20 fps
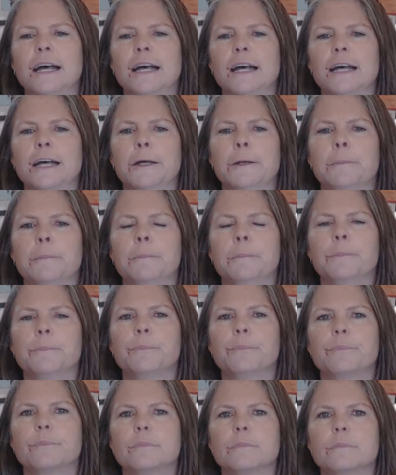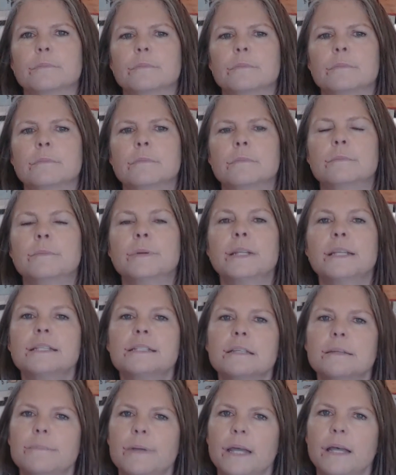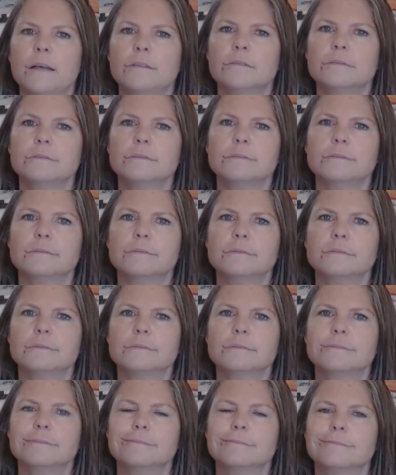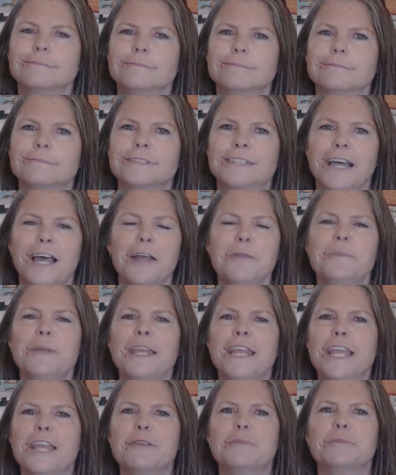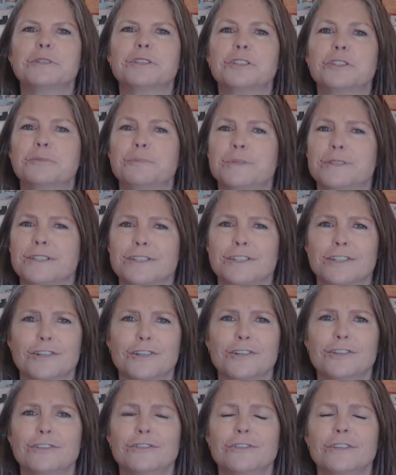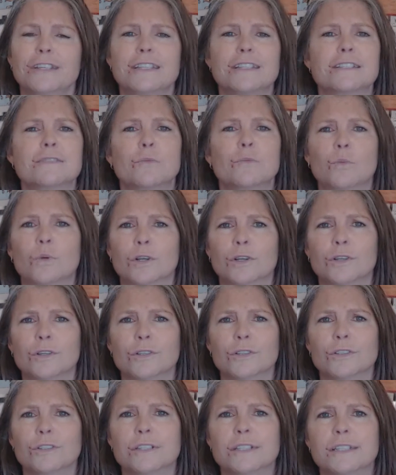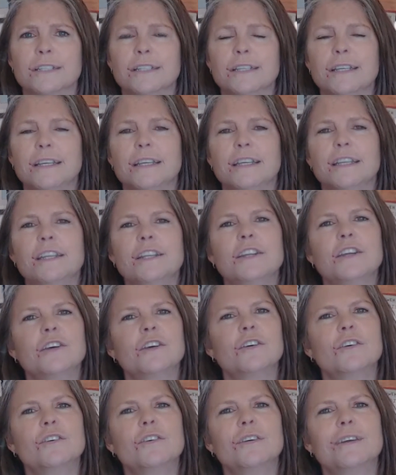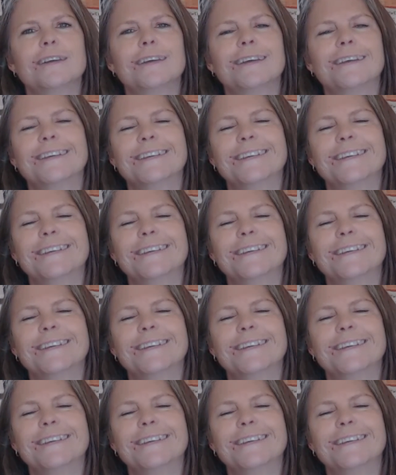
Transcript: Um, but it's about God being able to preserve His word. You know,